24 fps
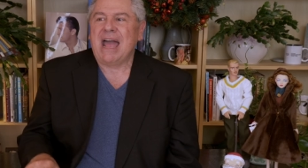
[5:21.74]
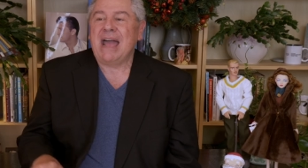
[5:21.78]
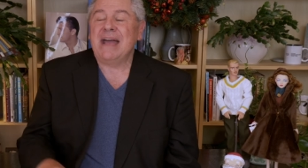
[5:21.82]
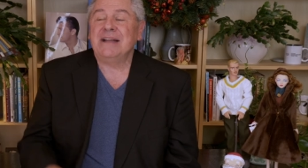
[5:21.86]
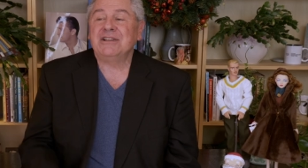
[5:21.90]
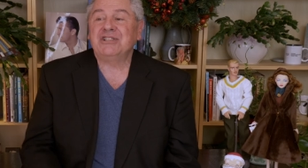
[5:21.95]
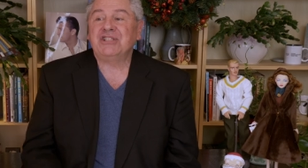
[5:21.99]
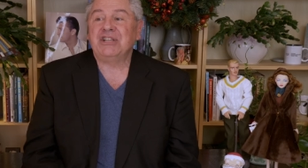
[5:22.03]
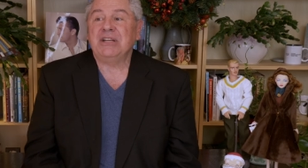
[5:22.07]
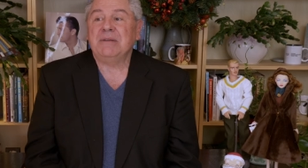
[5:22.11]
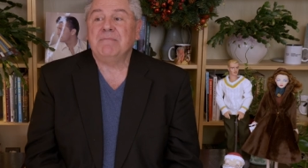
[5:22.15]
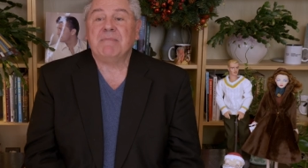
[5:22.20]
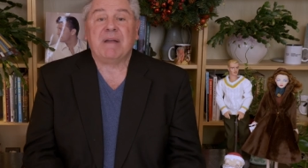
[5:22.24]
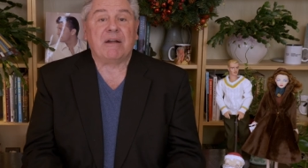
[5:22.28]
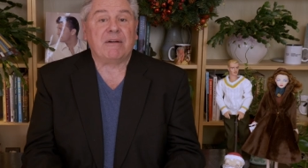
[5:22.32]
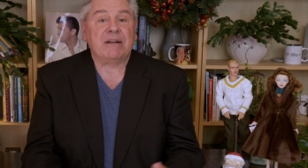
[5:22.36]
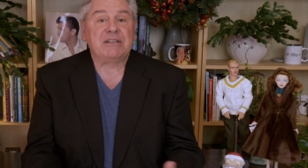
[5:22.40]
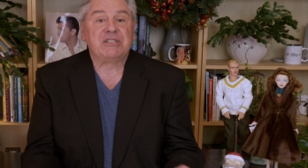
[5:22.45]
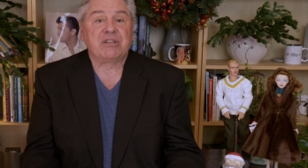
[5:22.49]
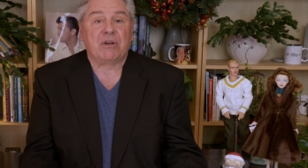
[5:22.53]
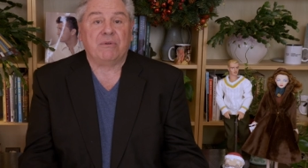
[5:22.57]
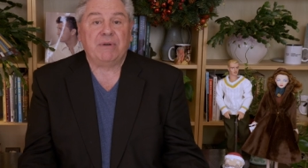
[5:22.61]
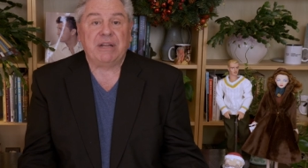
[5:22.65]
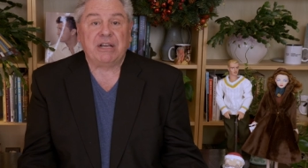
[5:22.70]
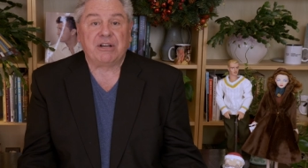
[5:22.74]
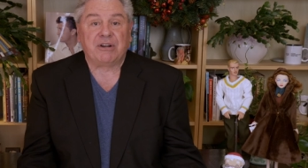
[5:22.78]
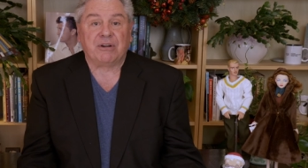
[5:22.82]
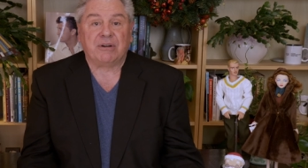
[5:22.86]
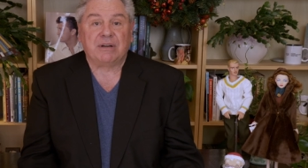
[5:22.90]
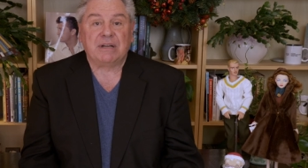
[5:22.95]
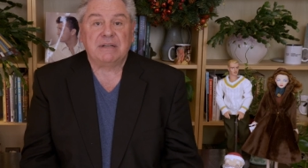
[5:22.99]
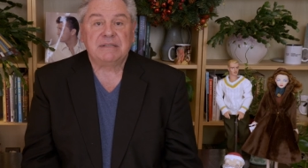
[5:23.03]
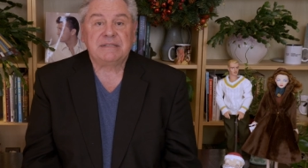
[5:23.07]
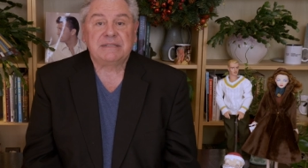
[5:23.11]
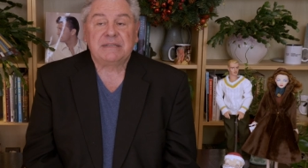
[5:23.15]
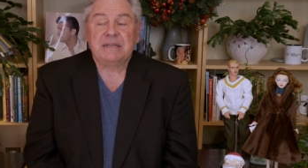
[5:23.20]
And she married Tony
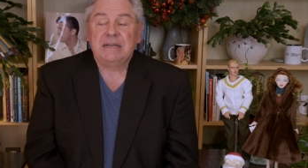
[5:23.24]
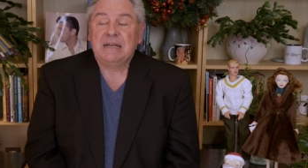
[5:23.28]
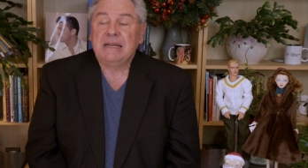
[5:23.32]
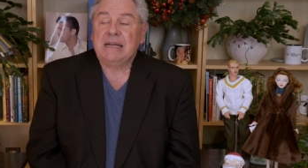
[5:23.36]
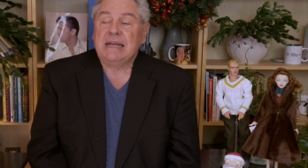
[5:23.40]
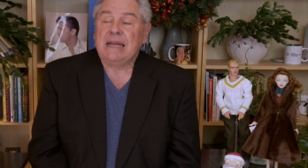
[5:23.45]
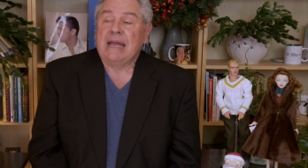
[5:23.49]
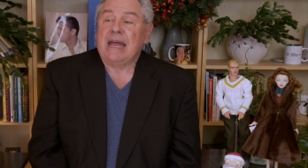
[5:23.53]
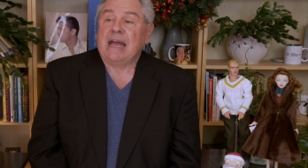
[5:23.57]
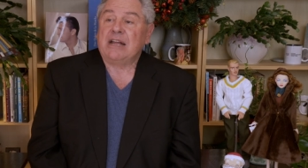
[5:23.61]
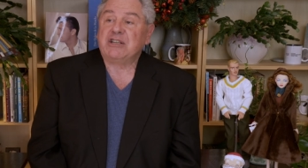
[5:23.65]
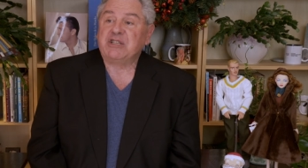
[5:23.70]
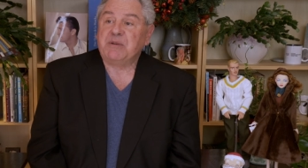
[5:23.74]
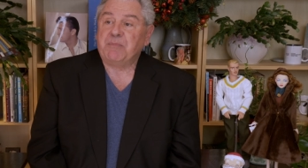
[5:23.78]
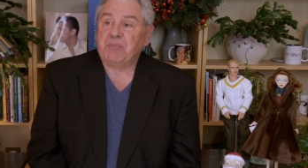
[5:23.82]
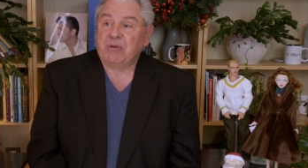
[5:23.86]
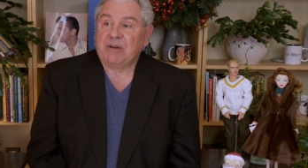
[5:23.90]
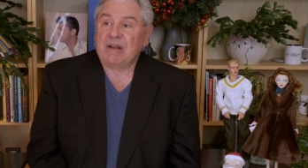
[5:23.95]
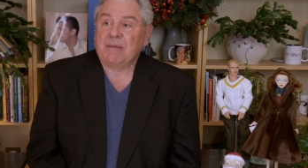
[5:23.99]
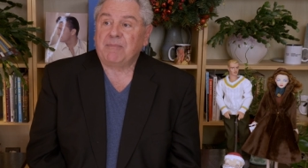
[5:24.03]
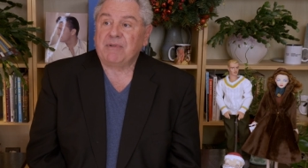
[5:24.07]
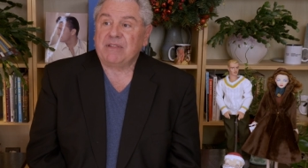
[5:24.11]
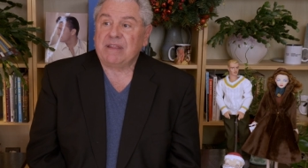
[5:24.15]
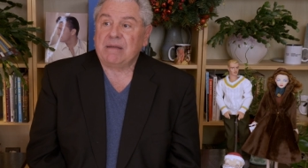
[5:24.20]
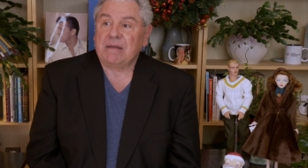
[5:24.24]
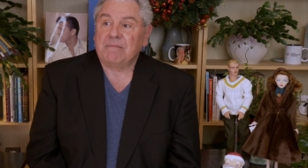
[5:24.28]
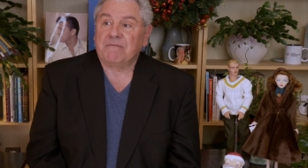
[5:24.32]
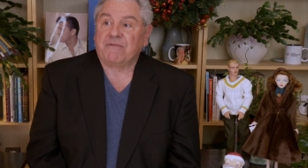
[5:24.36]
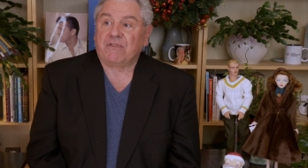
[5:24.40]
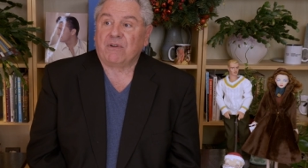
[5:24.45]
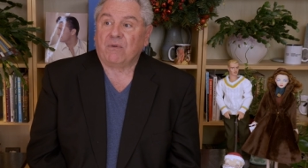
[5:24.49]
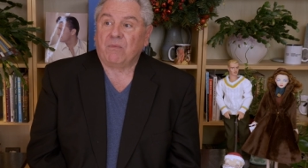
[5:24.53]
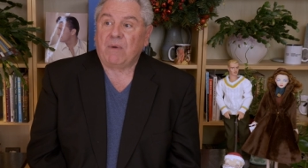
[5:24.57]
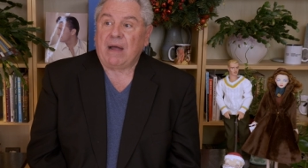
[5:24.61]
Curtis, and she put up with him for a